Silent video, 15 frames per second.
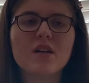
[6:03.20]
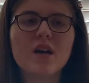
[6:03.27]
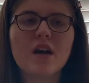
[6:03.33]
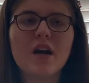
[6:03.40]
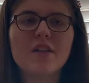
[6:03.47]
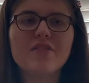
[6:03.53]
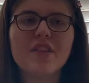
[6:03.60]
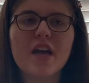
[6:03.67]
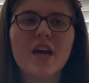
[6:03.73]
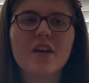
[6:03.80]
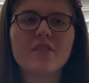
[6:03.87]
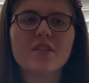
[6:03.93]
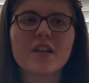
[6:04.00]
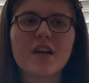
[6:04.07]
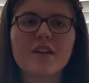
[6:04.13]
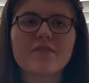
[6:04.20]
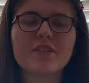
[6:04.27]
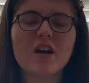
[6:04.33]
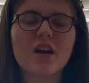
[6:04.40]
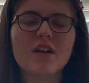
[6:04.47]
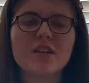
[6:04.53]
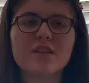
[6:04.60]
now that I've
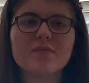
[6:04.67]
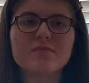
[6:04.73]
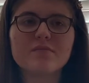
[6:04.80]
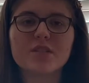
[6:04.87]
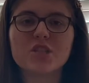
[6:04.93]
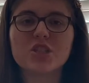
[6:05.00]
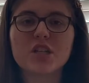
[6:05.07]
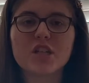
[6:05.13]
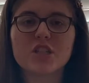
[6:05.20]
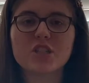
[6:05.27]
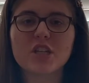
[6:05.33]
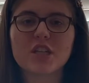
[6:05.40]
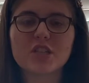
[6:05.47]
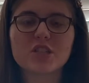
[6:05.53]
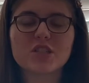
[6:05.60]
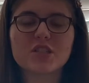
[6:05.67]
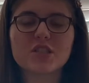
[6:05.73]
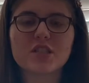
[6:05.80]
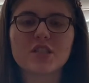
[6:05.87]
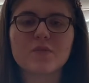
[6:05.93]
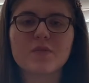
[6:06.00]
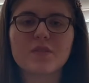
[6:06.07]
gotten the J changing,
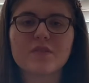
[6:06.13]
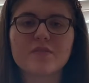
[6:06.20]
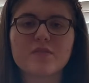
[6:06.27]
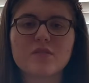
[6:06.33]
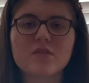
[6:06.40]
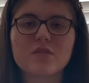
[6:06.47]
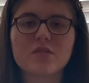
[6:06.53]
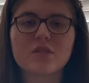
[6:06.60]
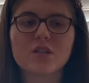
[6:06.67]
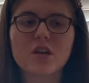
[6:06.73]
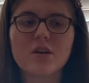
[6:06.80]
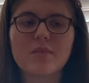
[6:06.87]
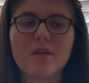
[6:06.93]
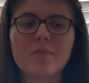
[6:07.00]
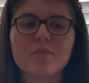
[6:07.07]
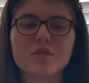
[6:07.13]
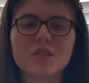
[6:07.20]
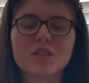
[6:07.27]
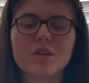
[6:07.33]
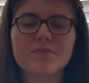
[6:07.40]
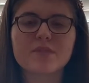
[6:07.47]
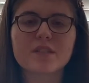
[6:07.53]
like we've come up with
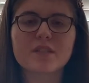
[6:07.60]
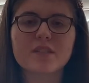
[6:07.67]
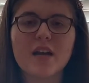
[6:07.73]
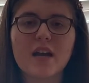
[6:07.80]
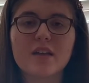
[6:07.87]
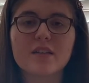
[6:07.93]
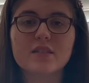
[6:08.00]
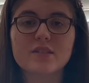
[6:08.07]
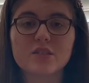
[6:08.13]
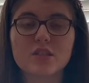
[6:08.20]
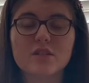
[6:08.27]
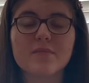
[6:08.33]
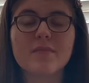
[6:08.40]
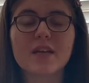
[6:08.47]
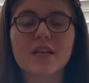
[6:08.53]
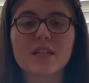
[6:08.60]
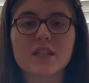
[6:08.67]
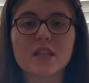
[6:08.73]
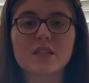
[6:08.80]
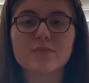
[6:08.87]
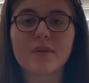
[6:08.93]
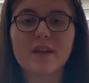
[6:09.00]
something that is going to make it
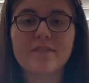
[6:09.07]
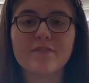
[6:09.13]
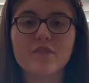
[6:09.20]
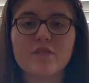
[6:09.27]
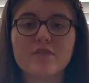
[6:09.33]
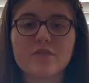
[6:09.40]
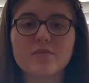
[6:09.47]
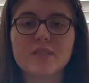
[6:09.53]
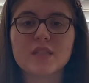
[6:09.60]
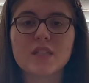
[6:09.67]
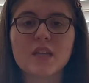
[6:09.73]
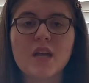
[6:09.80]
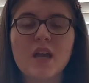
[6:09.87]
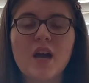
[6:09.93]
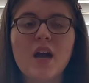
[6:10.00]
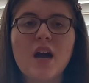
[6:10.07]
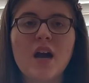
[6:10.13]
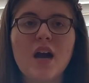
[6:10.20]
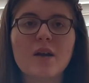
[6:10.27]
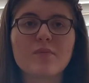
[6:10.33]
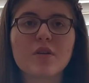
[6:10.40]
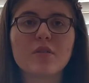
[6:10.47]
less painful for me,
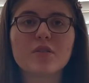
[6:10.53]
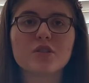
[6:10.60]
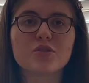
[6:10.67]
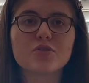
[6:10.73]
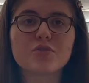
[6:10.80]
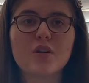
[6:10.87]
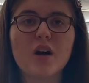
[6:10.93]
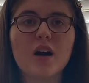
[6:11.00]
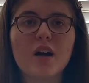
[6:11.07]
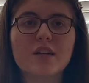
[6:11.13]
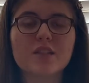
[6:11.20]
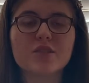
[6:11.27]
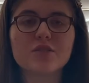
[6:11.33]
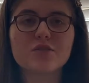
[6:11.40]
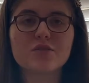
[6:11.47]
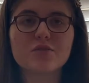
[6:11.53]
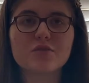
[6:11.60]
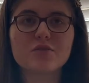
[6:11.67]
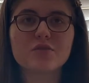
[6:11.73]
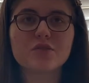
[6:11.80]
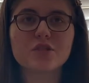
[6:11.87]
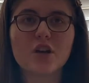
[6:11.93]
I'm going to try to
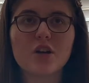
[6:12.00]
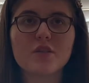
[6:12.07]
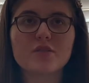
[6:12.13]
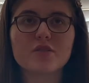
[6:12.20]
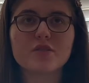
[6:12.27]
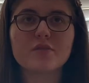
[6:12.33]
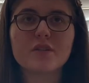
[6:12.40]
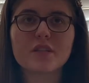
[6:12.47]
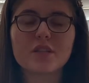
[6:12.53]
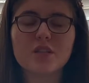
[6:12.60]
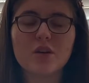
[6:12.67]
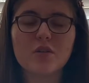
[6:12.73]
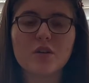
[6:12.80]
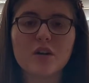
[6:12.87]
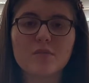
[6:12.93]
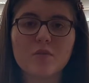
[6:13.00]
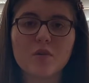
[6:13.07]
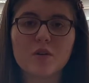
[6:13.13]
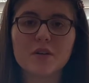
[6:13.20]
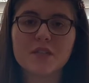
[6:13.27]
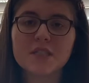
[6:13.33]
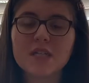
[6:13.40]
start doing yoga
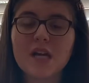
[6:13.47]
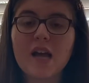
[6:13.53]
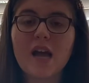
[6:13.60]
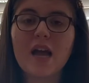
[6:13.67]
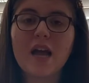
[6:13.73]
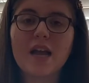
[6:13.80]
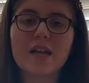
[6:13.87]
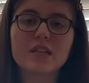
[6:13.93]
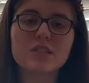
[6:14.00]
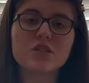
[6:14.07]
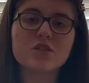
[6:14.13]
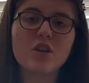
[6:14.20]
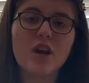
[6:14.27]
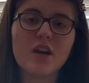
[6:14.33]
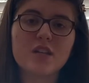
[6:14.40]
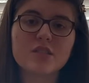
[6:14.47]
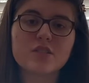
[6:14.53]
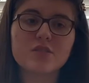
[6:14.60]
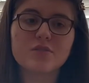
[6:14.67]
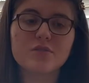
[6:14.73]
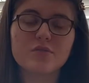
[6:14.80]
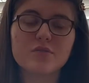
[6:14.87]
more and try
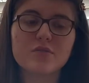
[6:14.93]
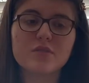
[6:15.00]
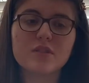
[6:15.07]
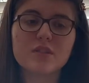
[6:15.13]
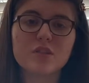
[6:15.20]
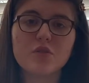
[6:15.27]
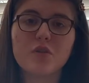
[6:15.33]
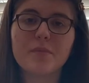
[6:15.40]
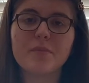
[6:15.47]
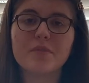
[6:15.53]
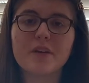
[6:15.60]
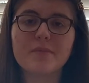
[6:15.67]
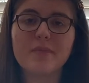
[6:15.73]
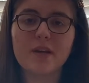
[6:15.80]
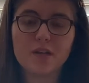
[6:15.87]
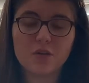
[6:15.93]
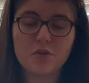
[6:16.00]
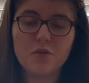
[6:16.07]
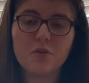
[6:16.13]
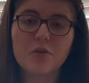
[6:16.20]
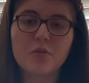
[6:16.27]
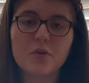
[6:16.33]
to incorporate my
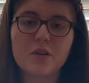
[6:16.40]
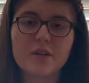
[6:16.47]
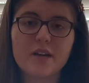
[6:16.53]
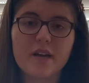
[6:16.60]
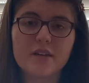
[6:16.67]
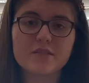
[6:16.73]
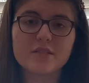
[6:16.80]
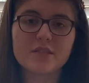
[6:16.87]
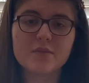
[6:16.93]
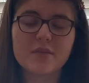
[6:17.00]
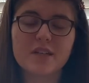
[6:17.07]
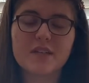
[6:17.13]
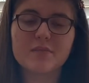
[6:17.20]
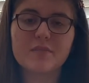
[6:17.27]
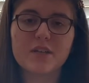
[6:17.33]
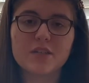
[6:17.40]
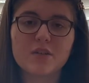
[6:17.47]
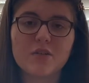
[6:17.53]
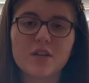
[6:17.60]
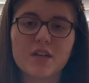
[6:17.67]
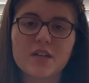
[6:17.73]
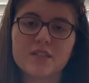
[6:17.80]
core workouts in my
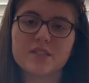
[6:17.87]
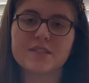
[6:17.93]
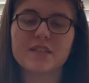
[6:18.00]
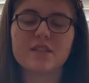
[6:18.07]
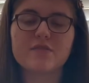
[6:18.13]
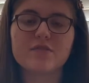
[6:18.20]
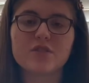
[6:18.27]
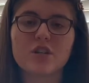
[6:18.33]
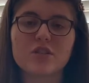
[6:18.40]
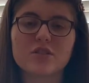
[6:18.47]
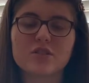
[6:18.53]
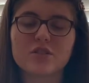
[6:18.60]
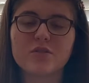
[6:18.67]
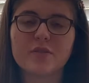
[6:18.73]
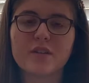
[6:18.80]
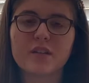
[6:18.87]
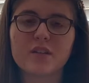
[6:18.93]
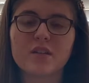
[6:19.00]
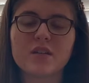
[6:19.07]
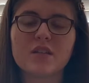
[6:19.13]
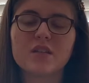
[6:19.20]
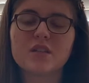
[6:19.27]
yoga instead of just doing
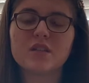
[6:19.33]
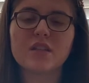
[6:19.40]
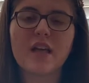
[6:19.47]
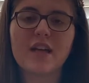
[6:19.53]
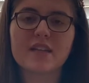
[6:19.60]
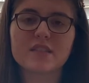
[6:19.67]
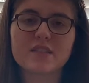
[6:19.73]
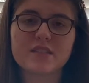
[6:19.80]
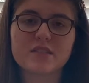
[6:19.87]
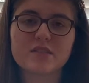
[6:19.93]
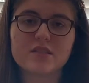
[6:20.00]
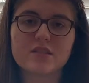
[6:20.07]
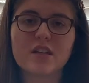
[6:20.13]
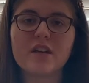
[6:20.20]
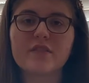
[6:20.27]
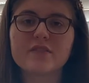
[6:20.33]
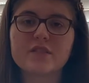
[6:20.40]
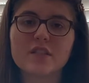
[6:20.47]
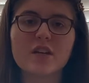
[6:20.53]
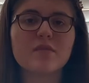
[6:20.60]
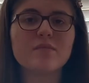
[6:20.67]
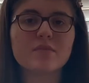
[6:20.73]
legs and stuff.
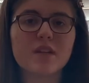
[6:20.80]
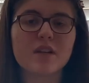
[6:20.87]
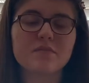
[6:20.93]
So yeah,